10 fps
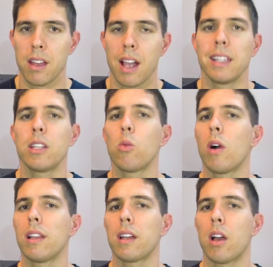A little
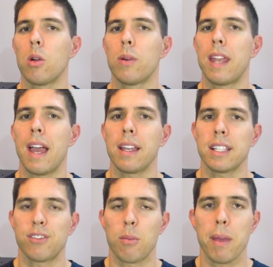while ago, when
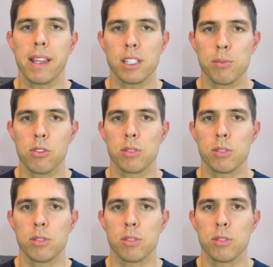Angus from Maker's Muse